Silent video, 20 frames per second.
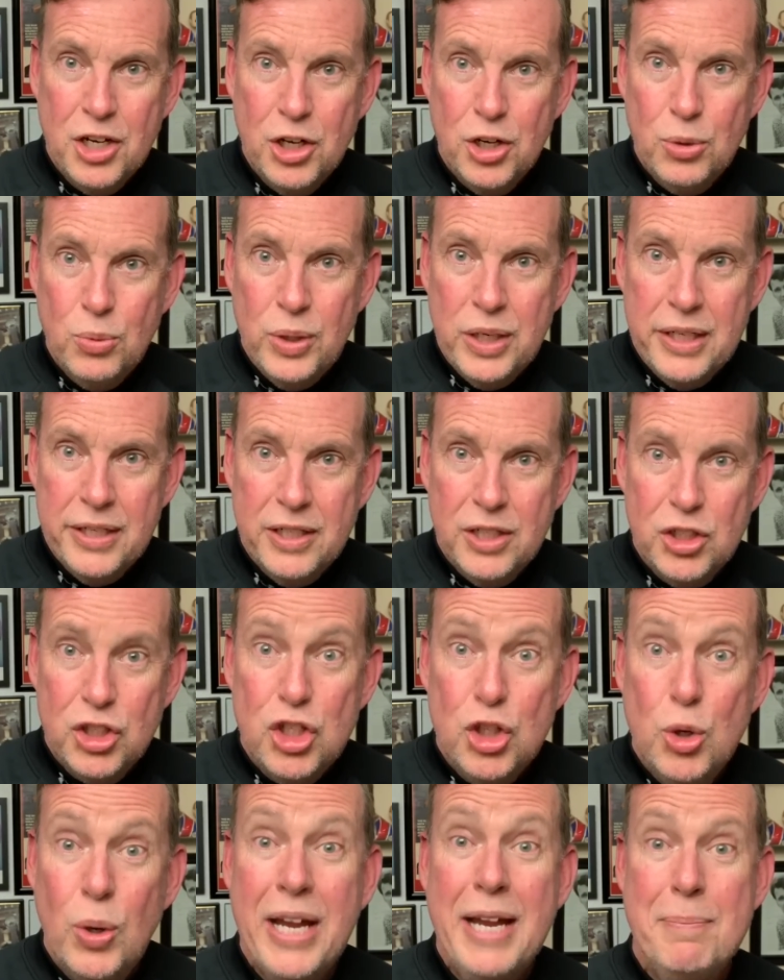We'll
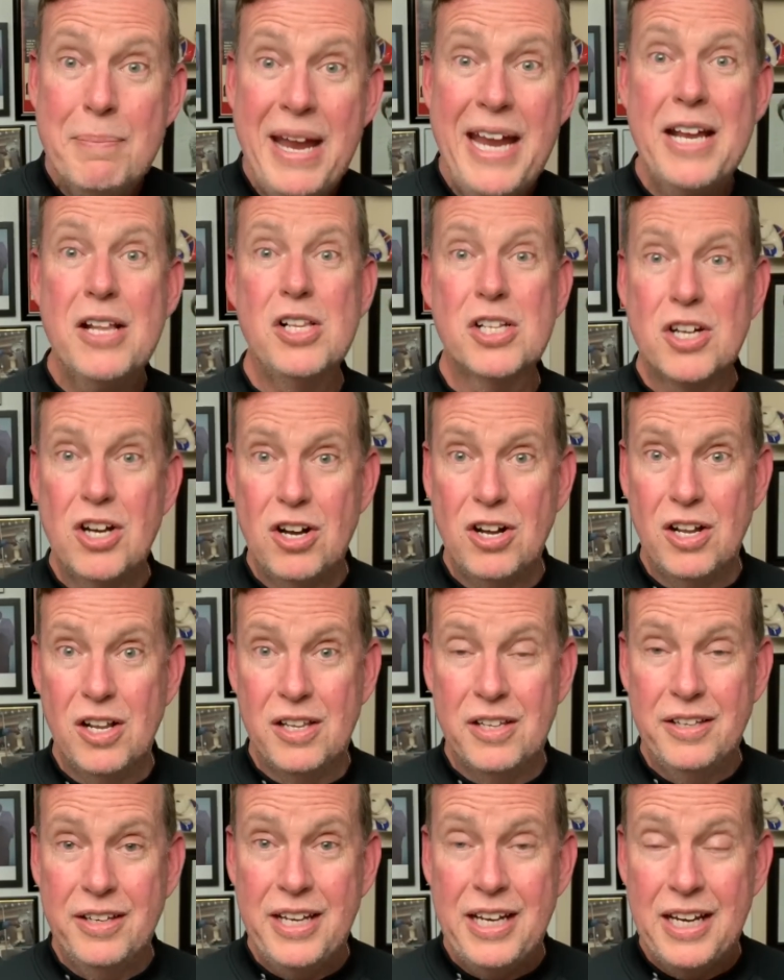do a mail call.
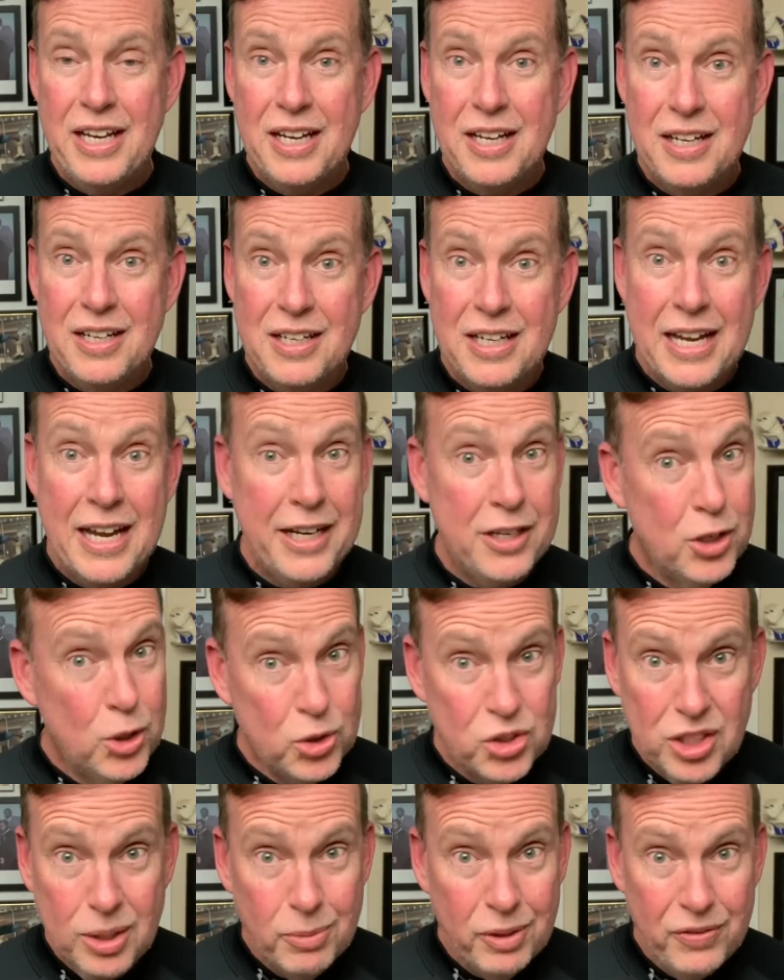And I know
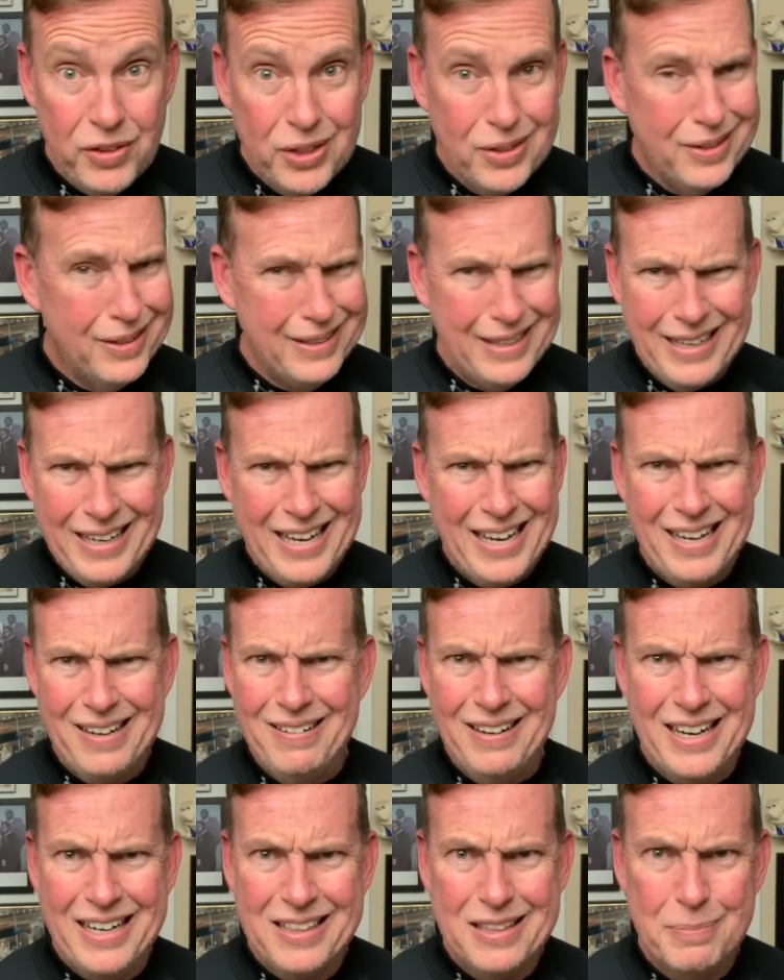some of you go, ah, I don't
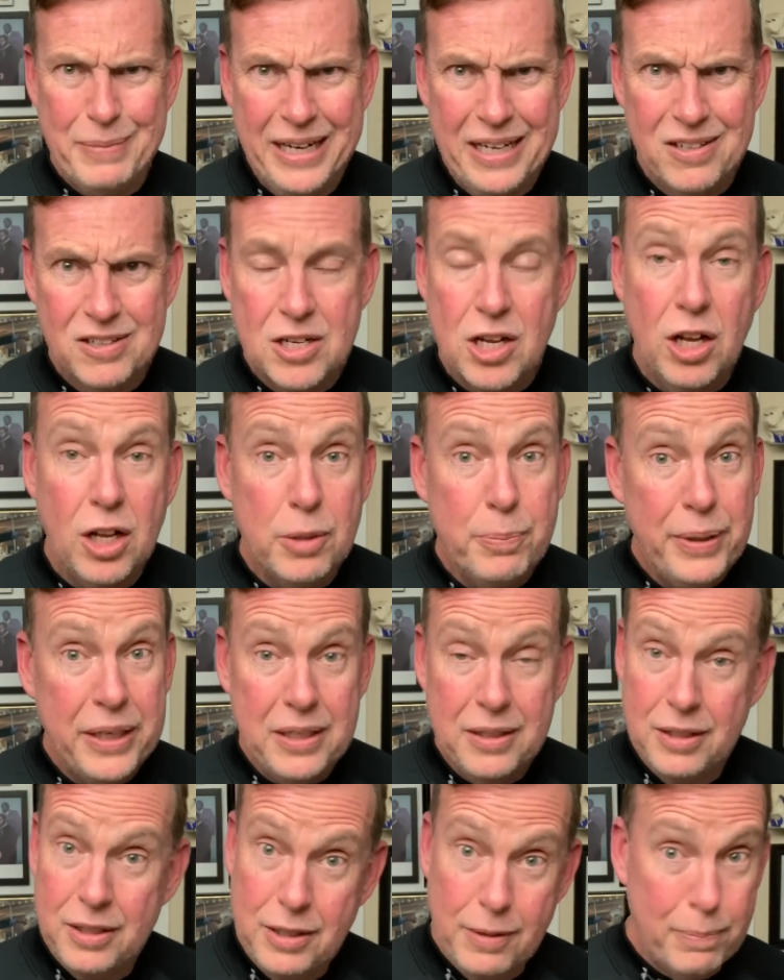like the mail call, but
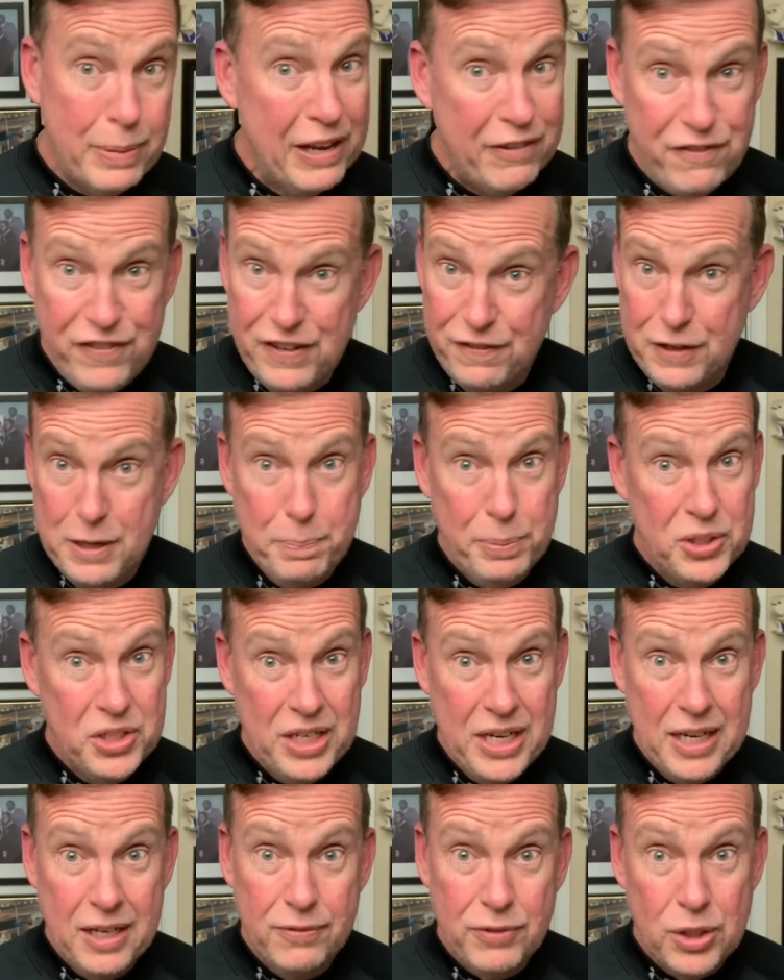about
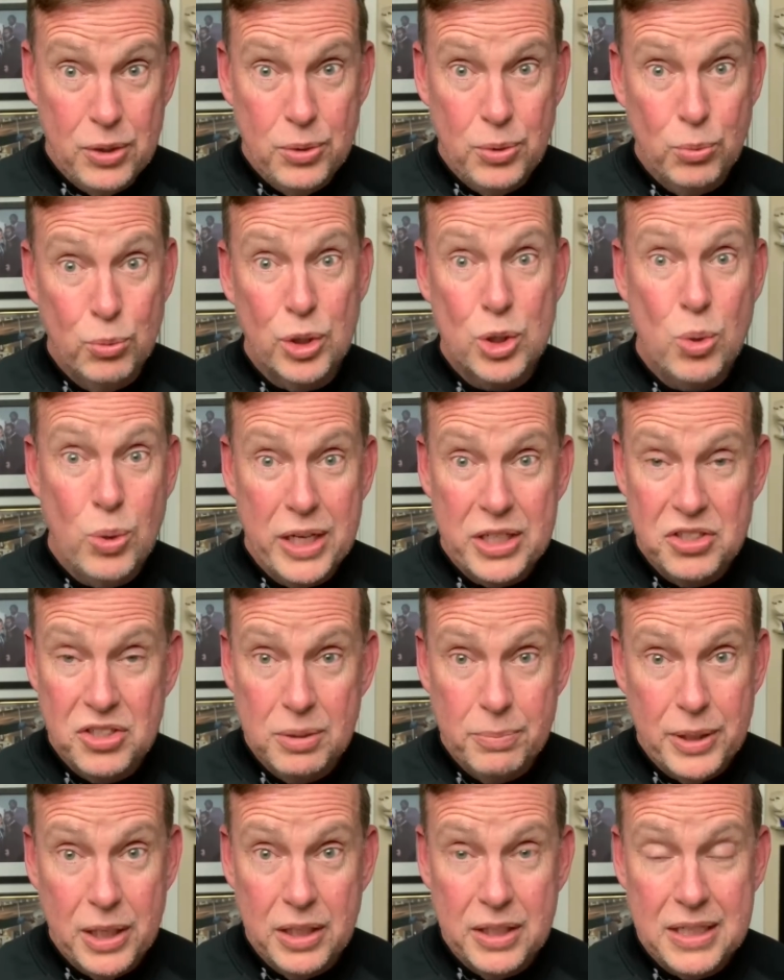50% of you request them
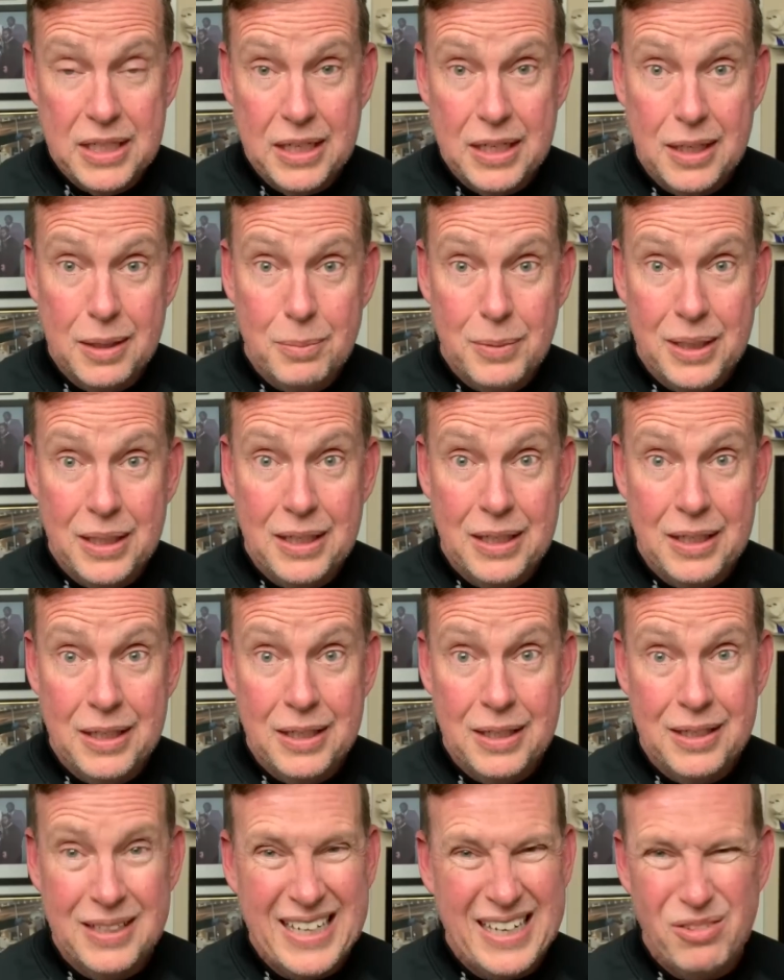all the time, and
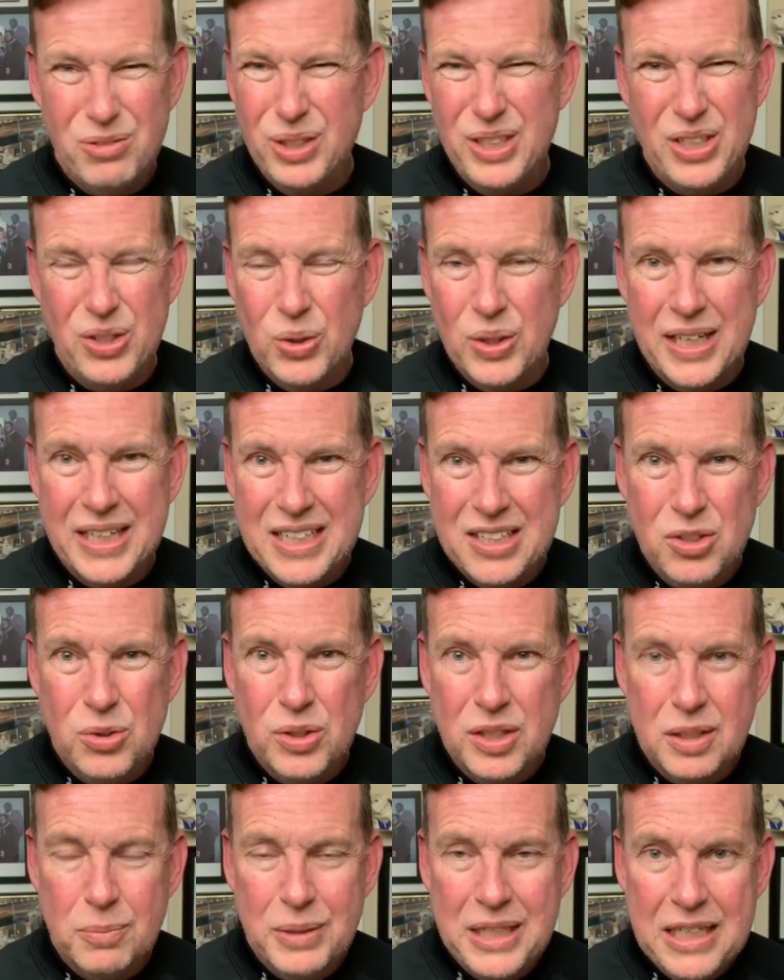uh, I really don't like doing
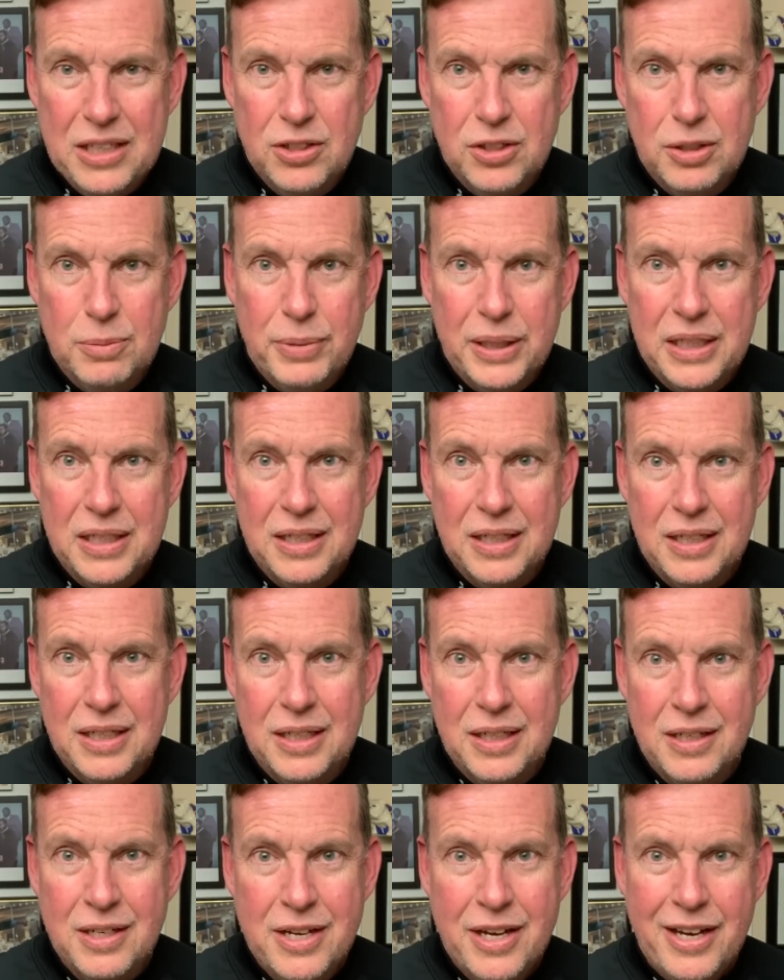them either. But
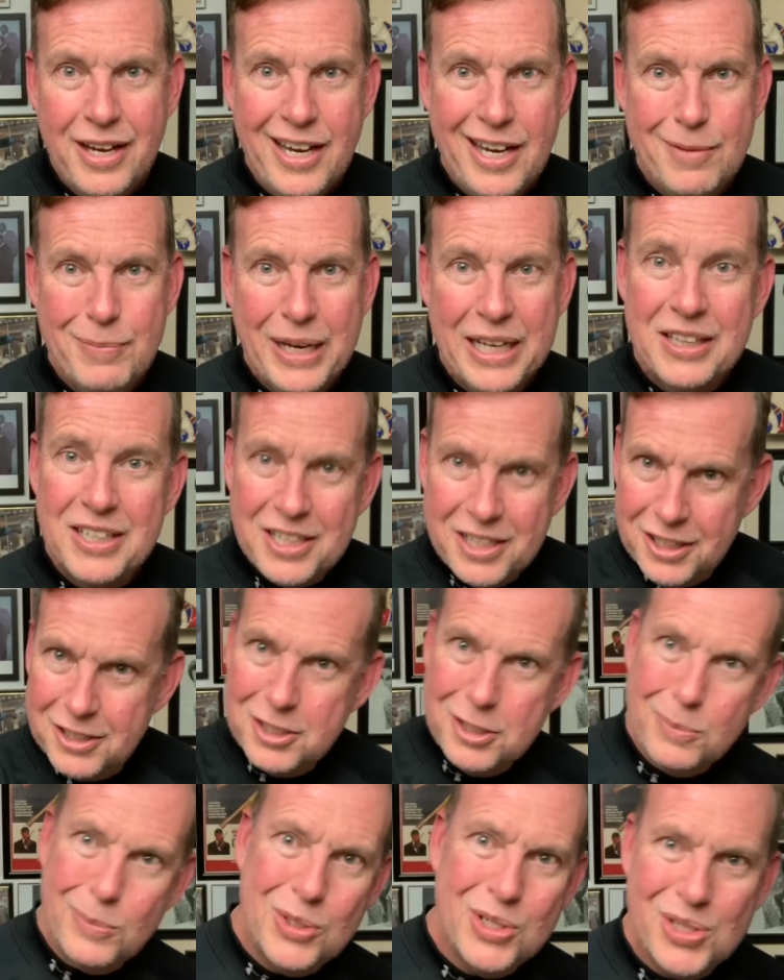uh, hey, man, the
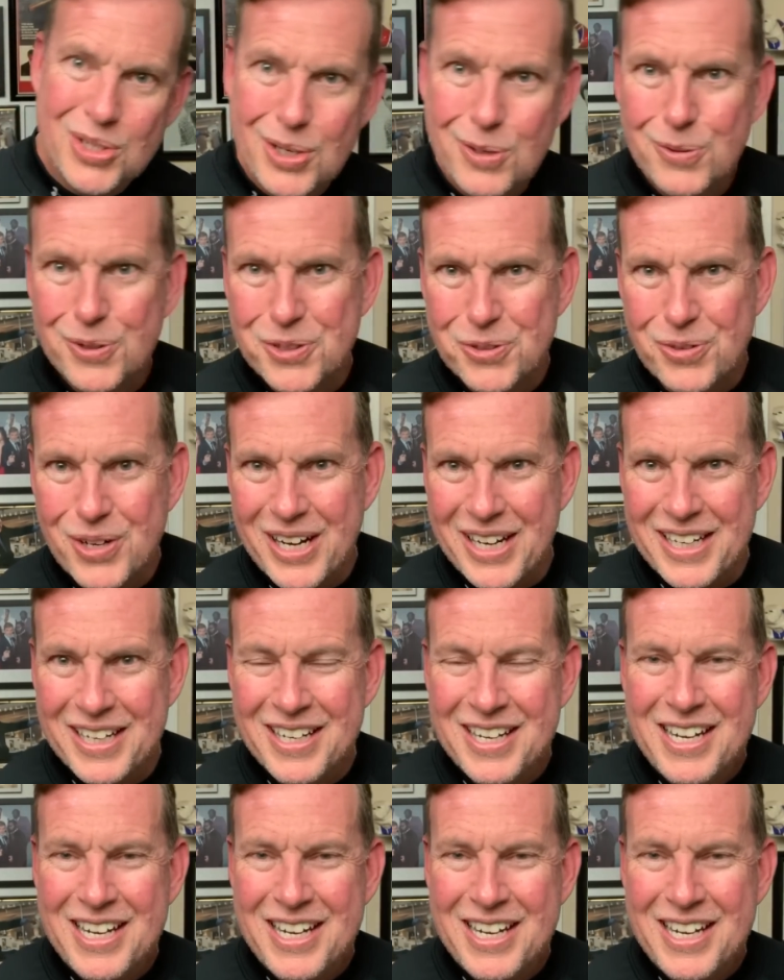customer's always right.